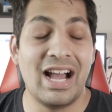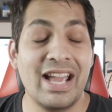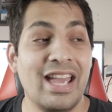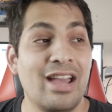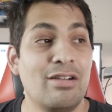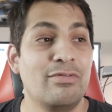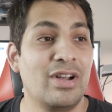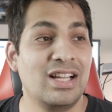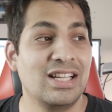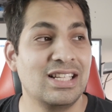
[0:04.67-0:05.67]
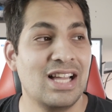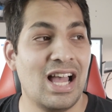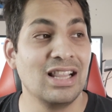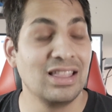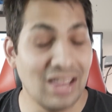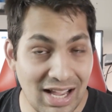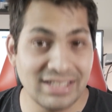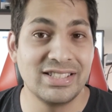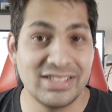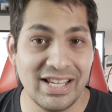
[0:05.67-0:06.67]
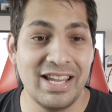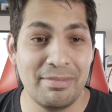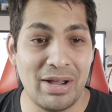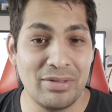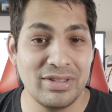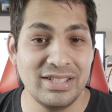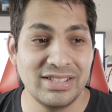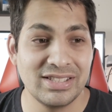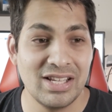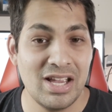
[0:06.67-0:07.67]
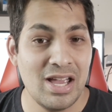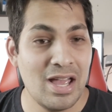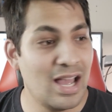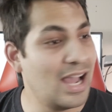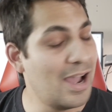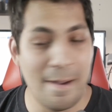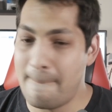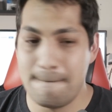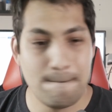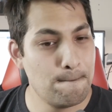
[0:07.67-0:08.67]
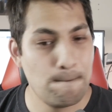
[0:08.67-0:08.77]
I have a lot to say about this, but I'm